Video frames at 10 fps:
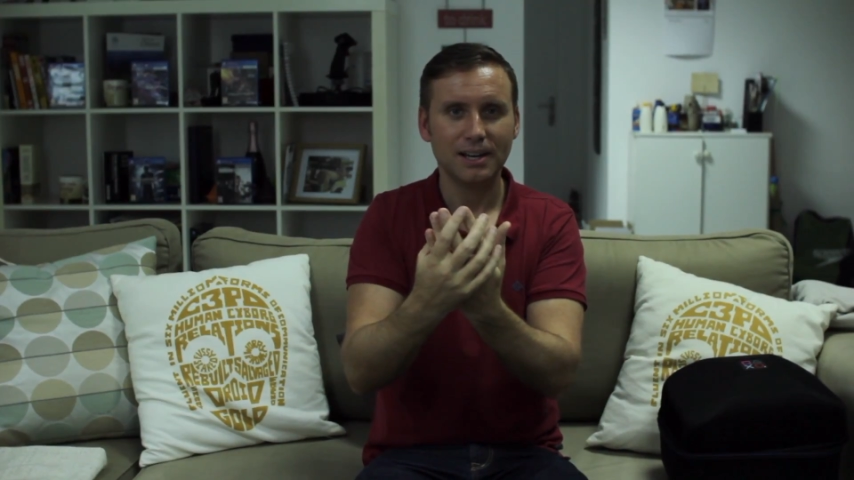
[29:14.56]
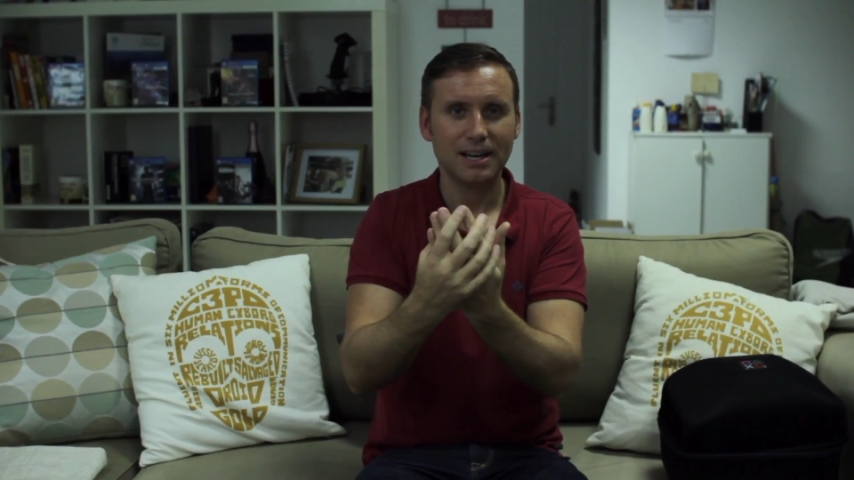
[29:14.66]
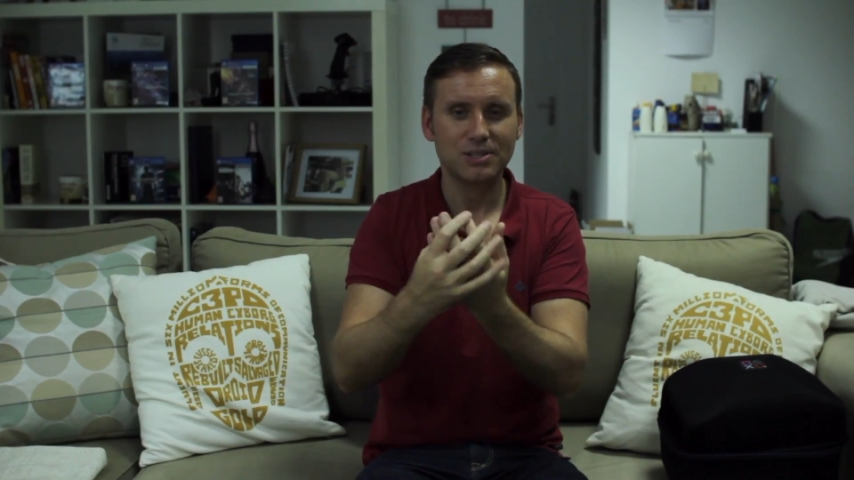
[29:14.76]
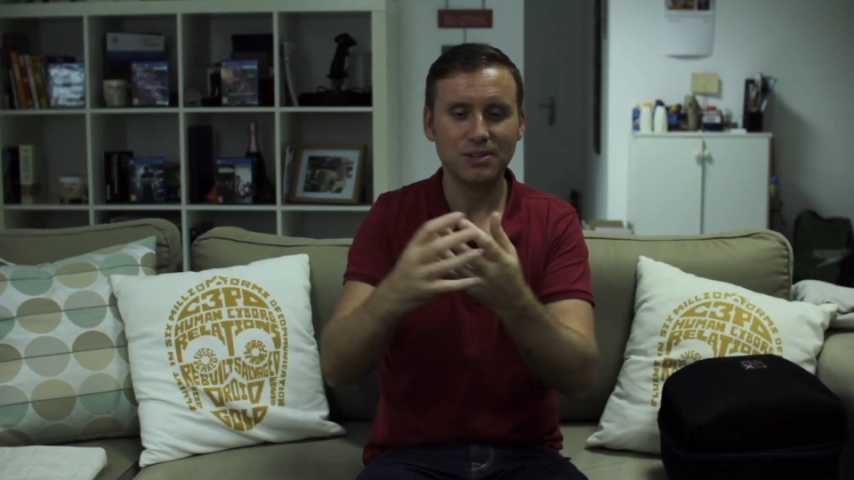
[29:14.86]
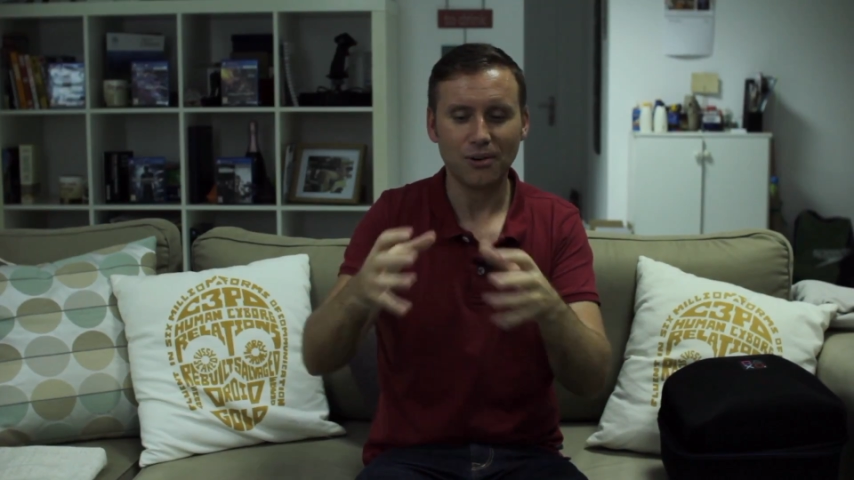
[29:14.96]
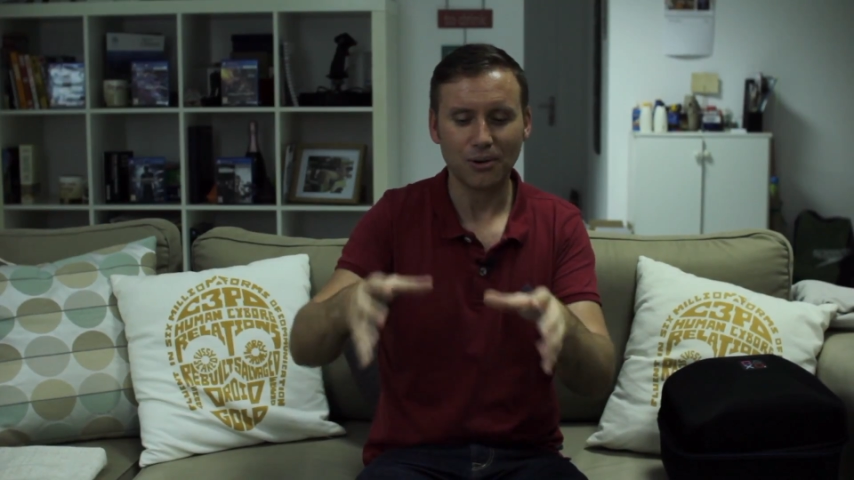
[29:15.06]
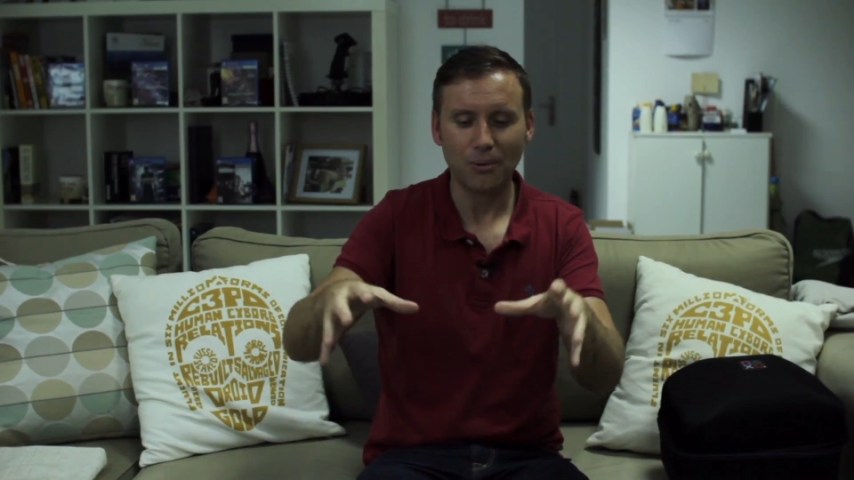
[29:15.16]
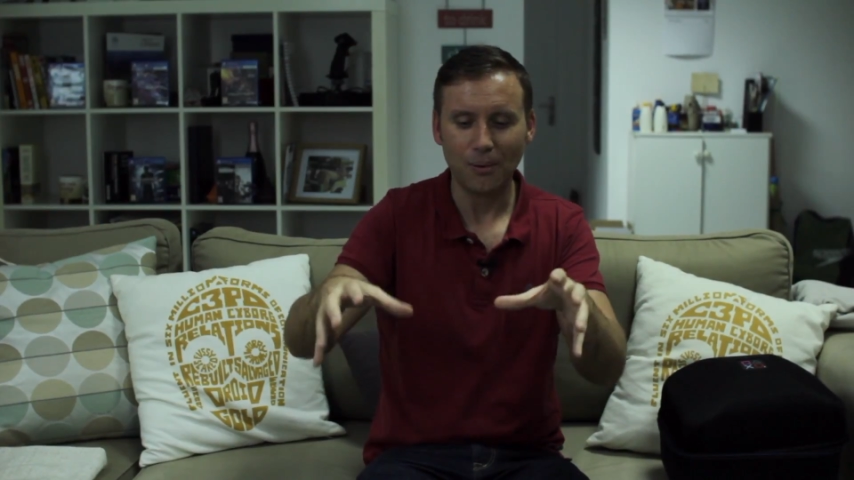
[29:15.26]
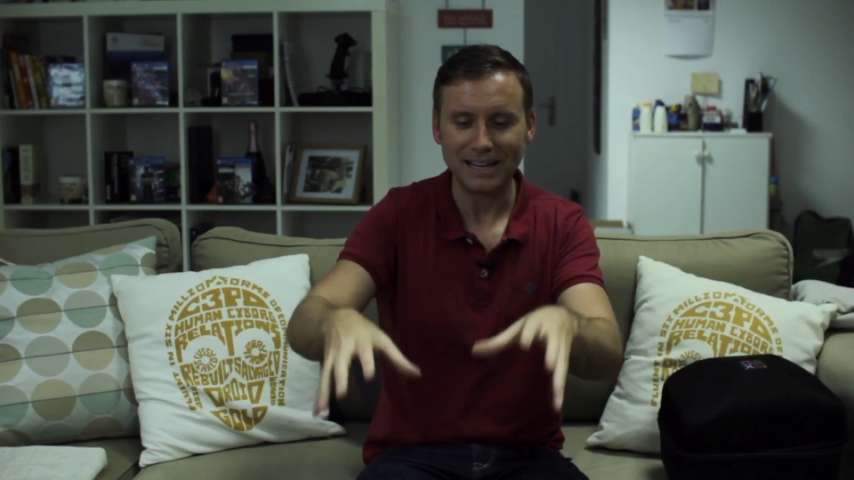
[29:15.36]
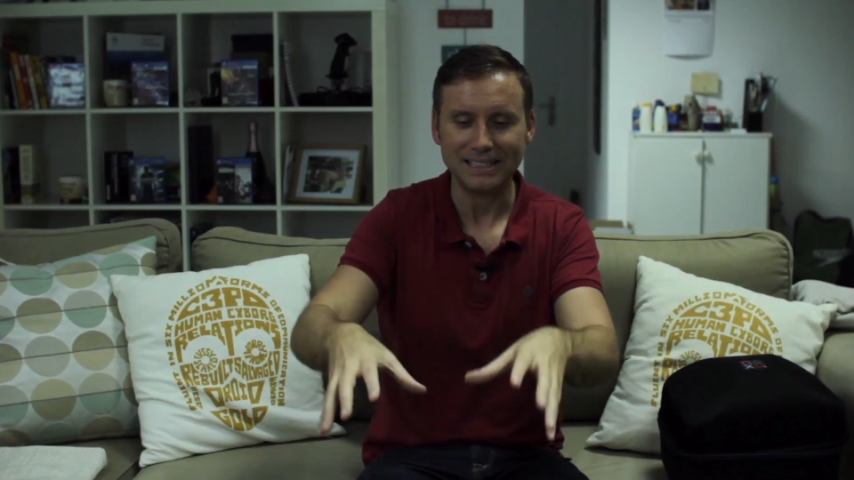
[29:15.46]
It's not
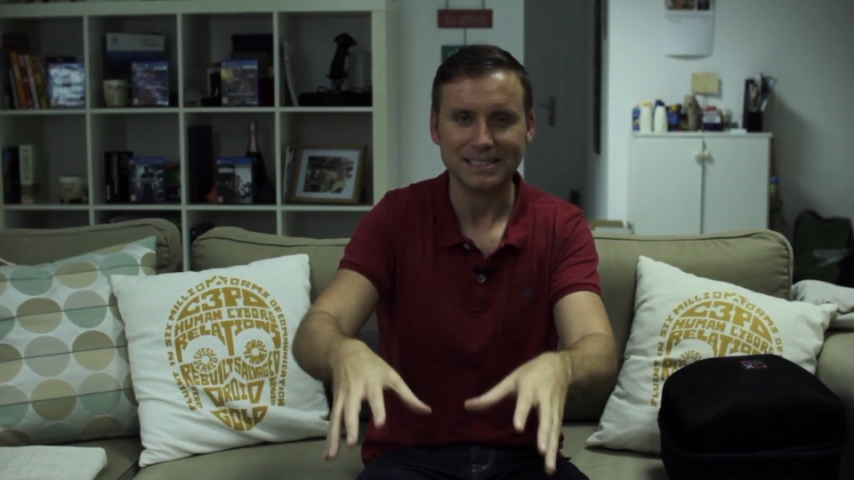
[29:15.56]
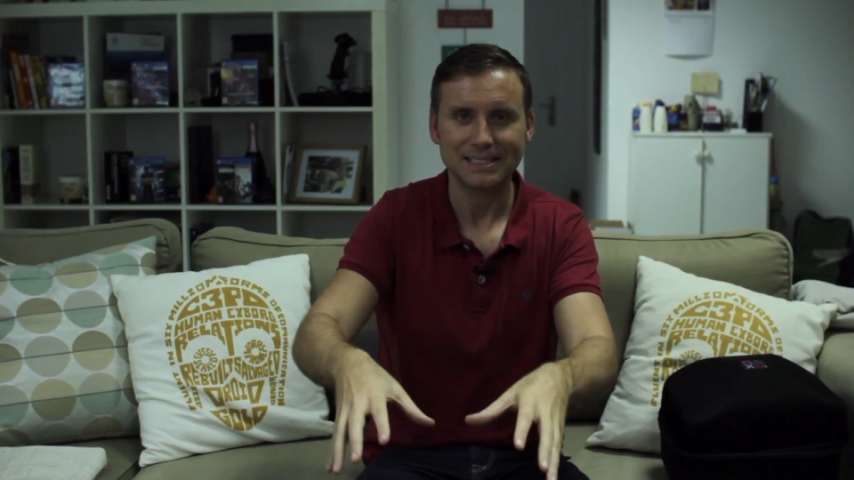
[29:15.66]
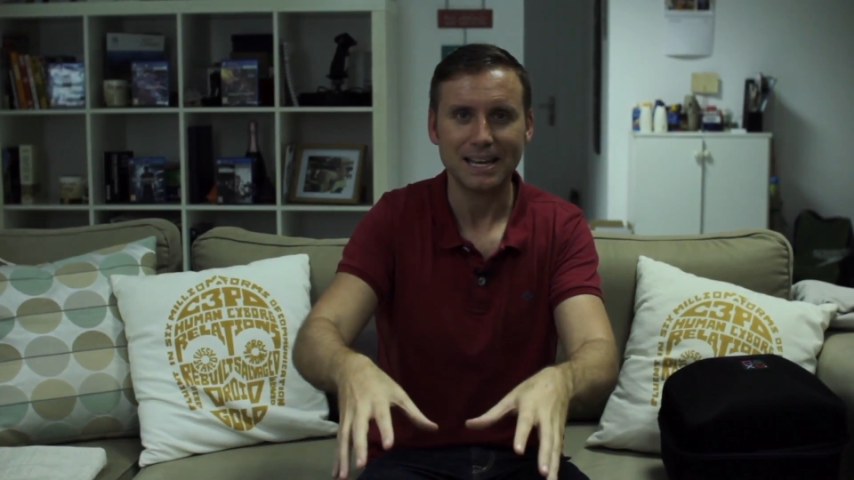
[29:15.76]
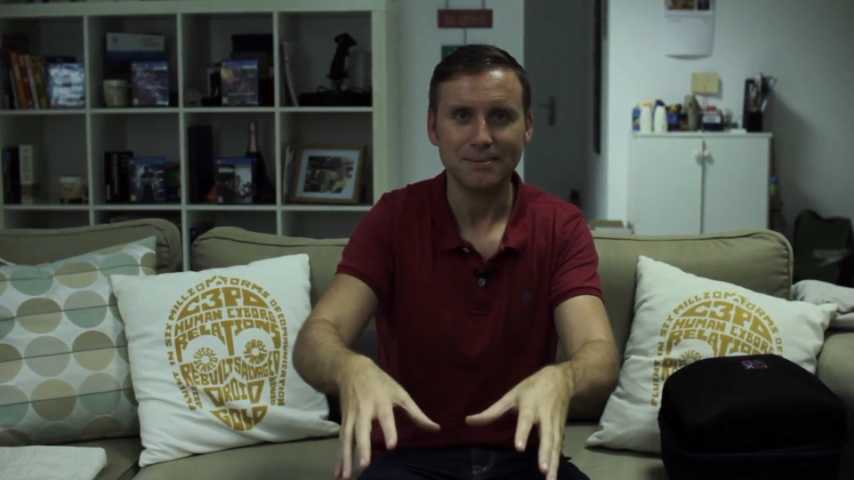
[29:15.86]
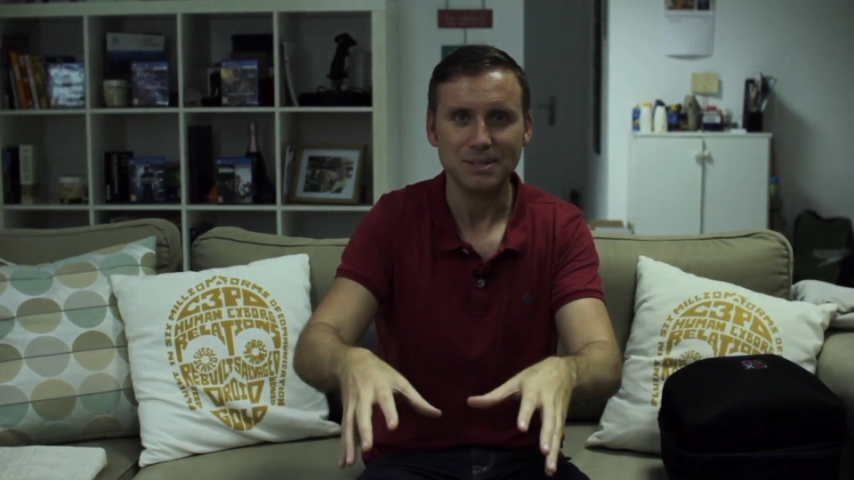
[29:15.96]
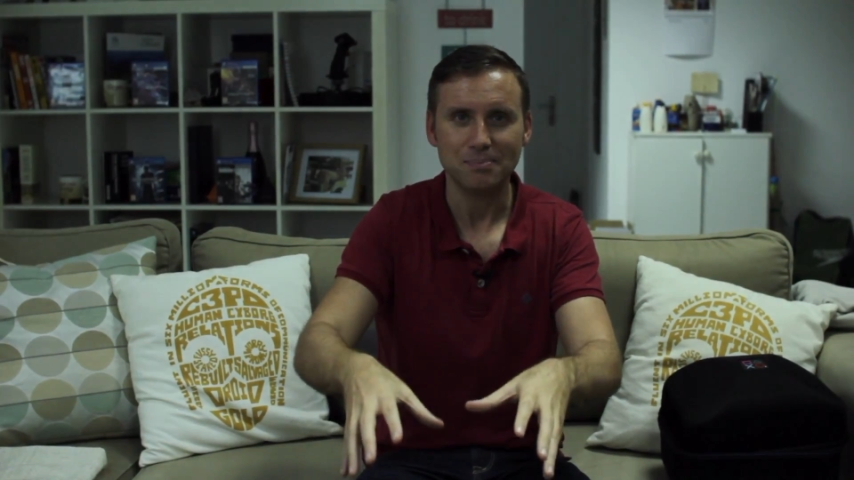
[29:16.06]
quite the same as